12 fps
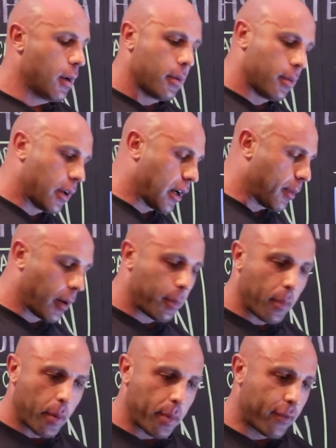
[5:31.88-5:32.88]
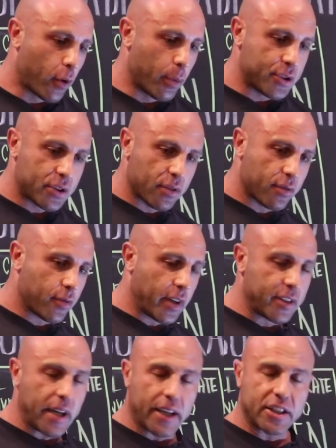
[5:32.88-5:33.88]
my performance isn't
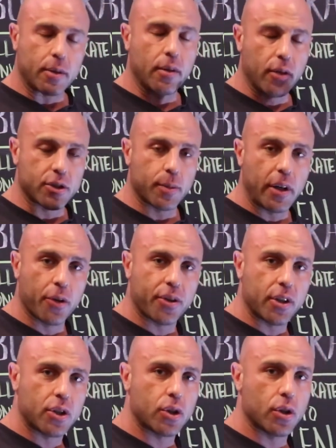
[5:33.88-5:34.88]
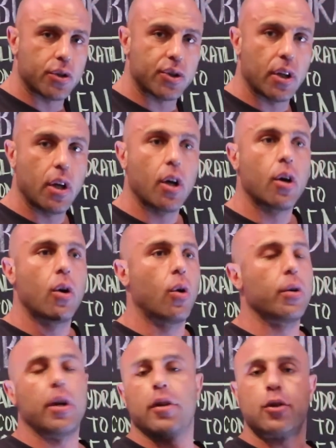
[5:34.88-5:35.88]
fantastic, I've got some health issues, or
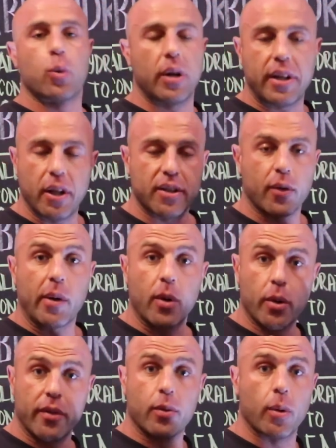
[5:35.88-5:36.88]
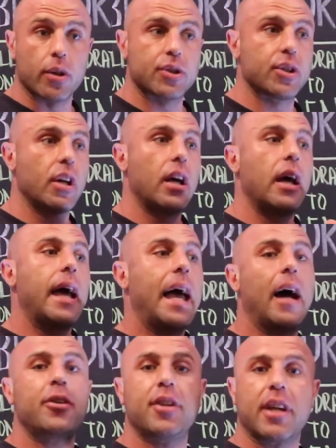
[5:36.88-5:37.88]
20 kilos overweight, whatever it was.
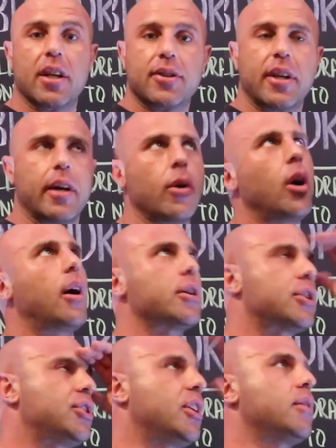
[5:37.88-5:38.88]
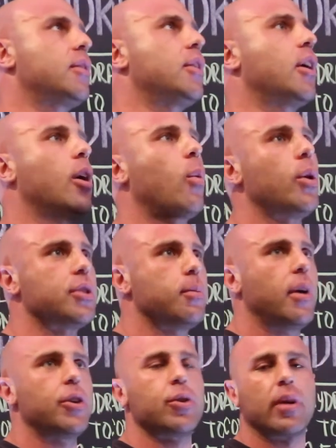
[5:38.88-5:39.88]
How'd you get there? Oh shit, I wasn't
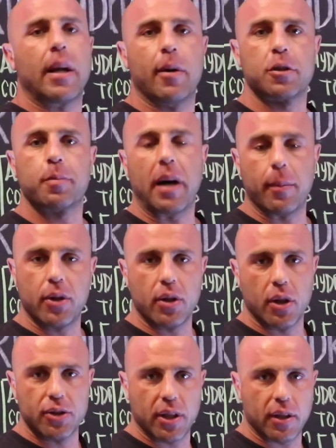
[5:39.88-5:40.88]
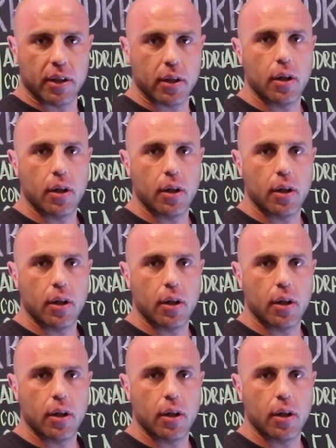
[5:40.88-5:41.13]
measuring how much pumpkin I was eating.